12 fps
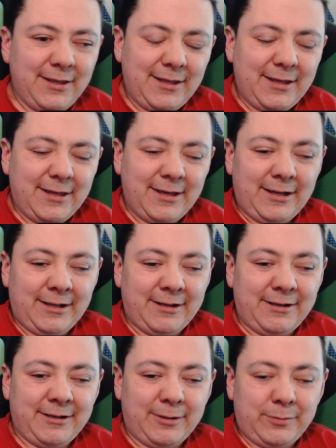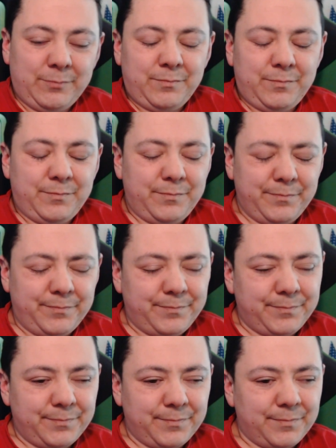
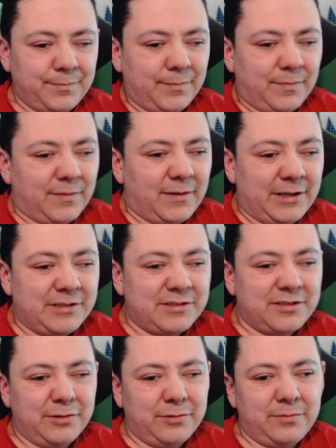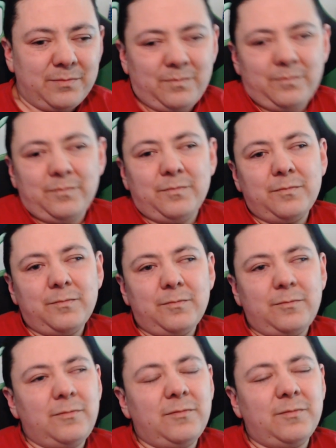And so
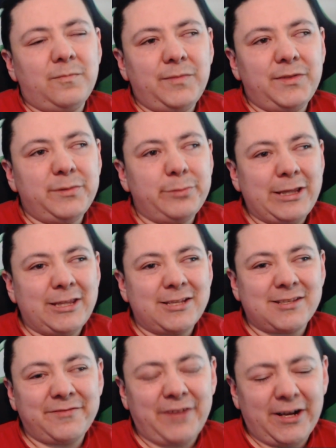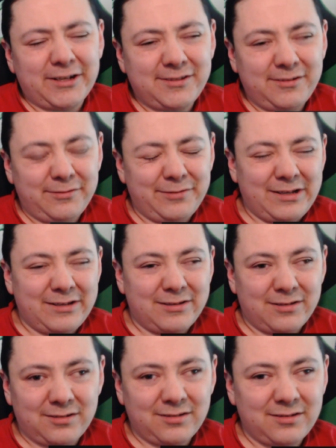the way this affects you
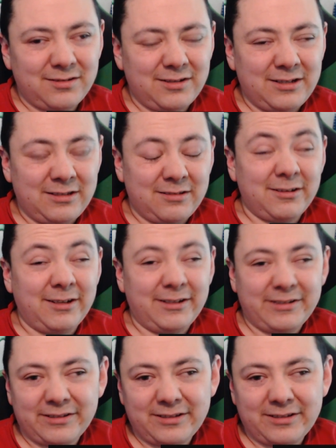is good.